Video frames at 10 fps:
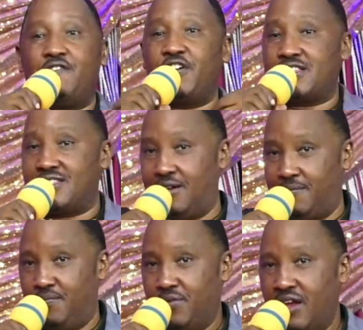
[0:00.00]
affects
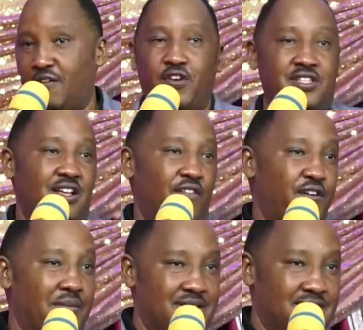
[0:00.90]
them affects their
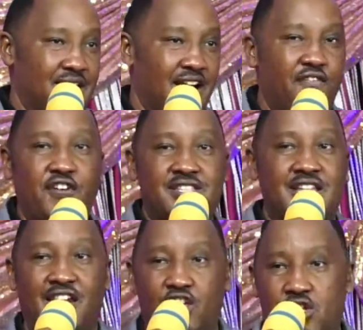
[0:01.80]
families, affects
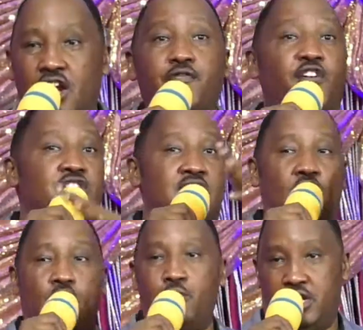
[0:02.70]
their nation, affects
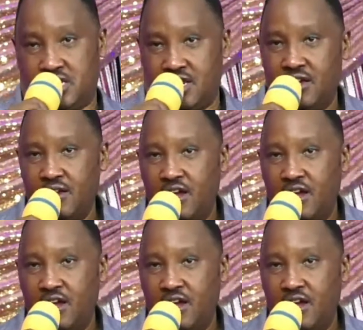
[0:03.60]
their community.